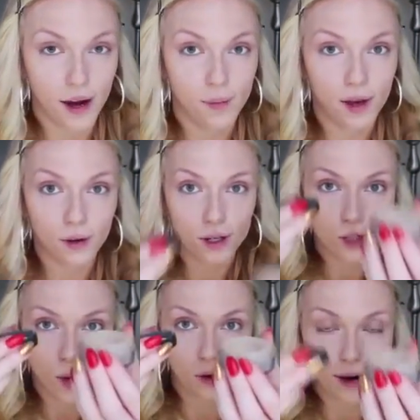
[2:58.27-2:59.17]
Bare
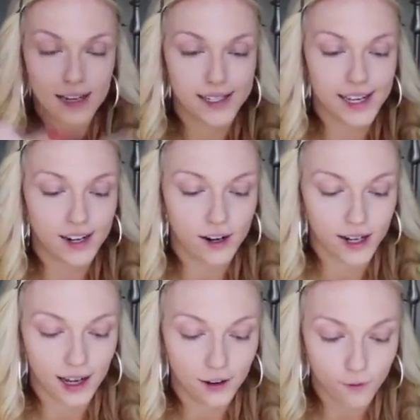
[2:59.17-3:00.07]
Minerals Well Rested
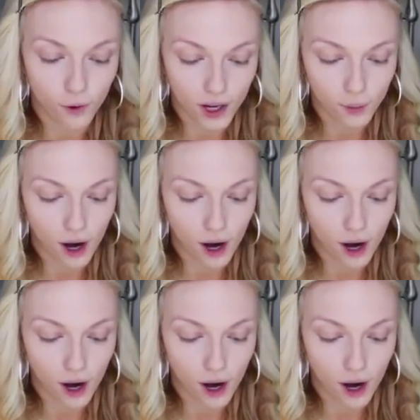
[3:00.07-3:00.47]
on an E40